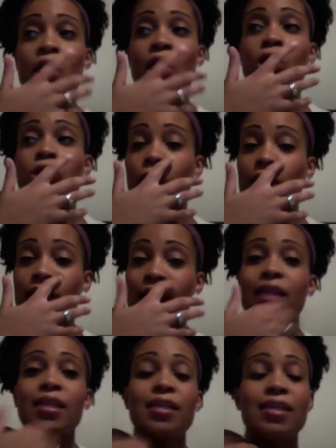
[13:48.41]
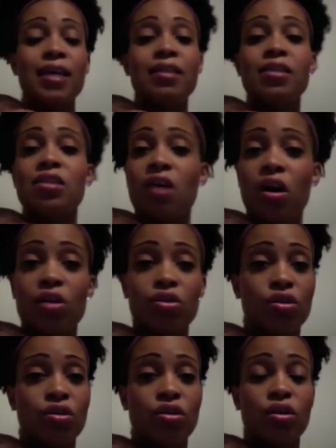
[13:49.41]
So at the end of the day, this
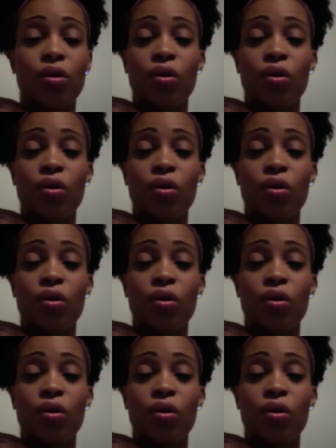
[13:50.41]
doctor